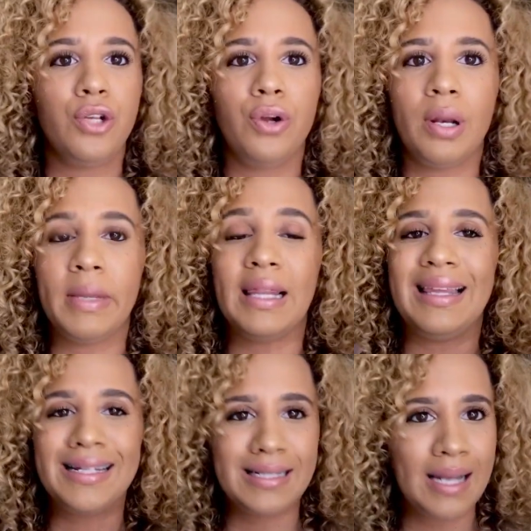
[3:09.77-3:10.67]
You know what I mean?
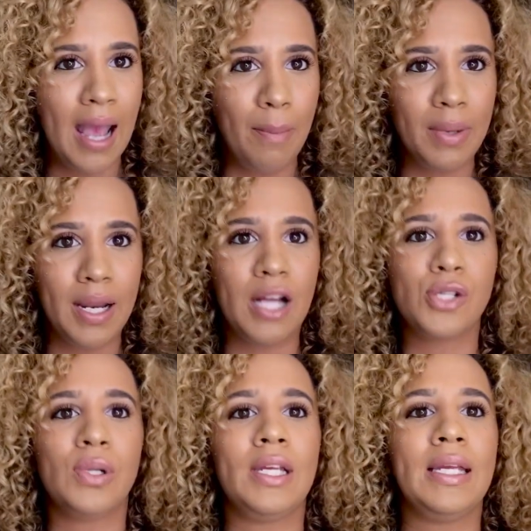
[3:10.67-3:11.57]
Let shit happen
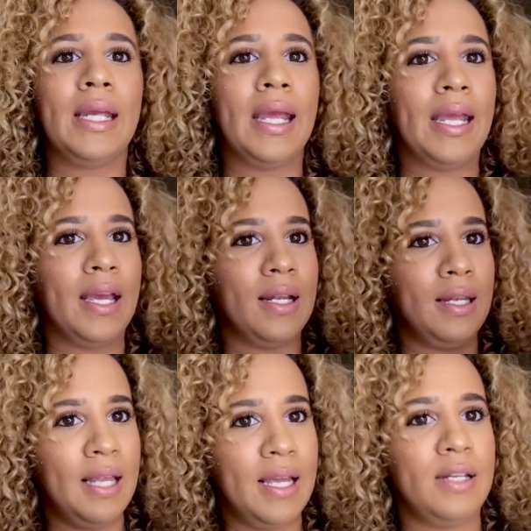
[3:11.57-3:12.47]
naturally
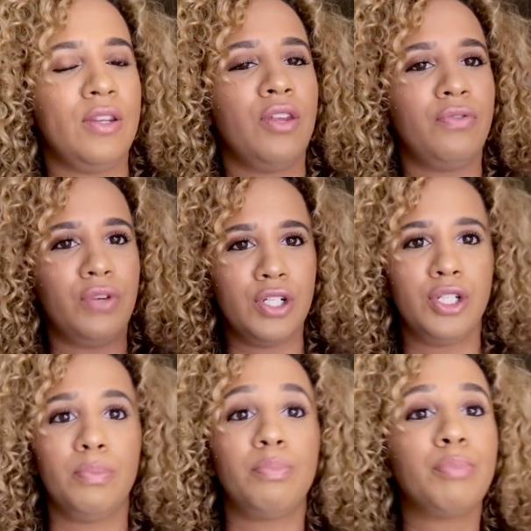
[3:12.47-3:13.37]
and let the
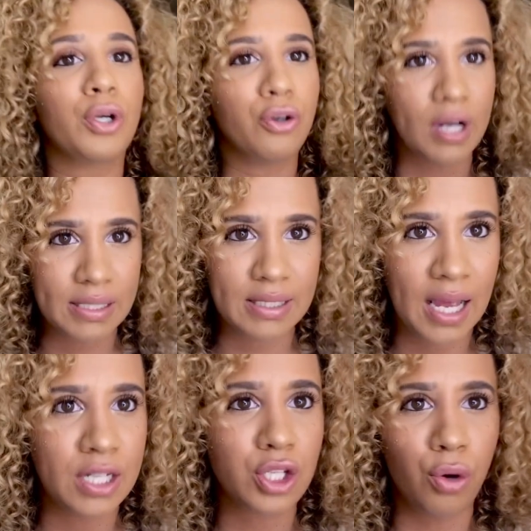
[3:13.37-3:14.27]
friendship progress
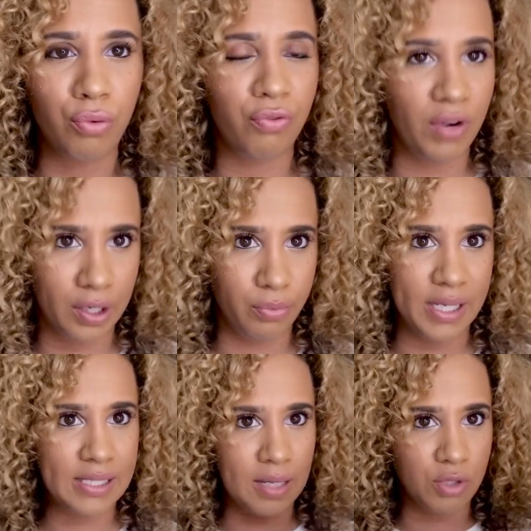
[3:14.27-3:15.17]
at its own fucking
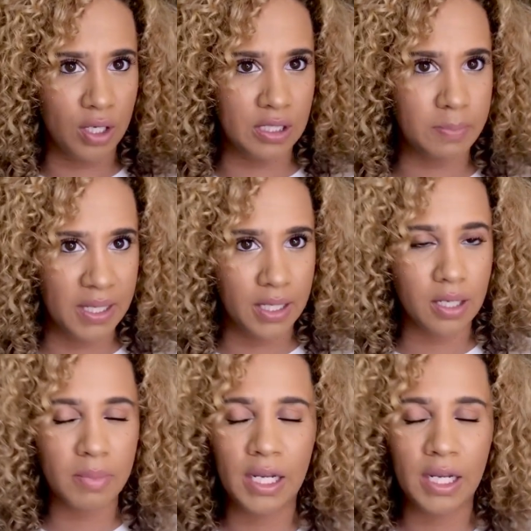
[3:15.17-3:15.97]
rate. Stop trying to speed it up.